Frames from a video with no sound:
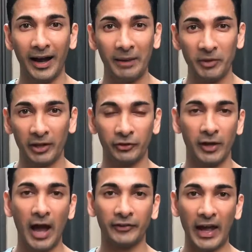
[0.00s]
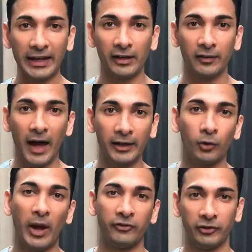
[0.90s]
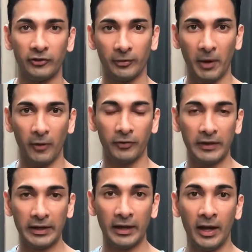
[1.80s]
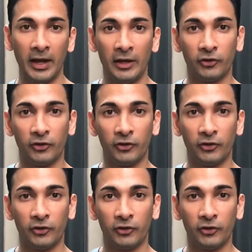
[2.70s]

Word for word: Hi, I'm Dr. Dass. I get a lot of questions about the